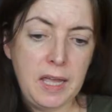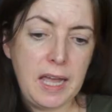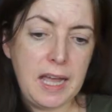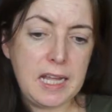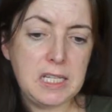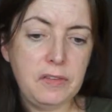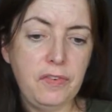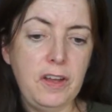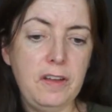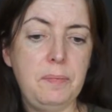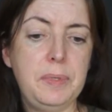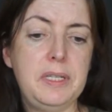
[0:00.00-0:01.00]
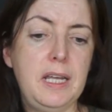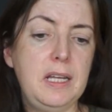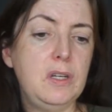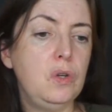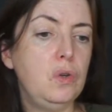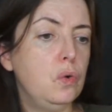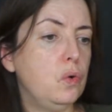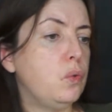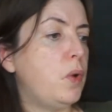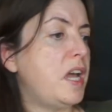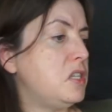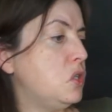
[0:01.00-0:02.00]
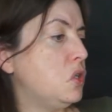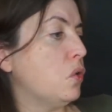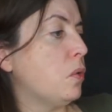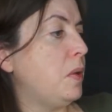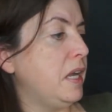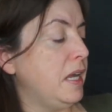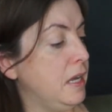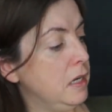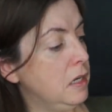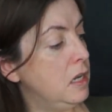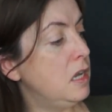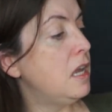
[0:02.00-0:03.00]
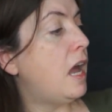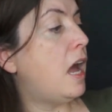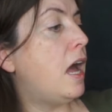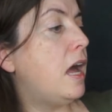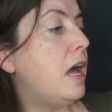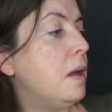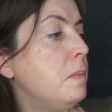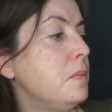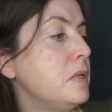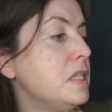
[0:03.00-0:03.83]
85% Northwest European, 6.4%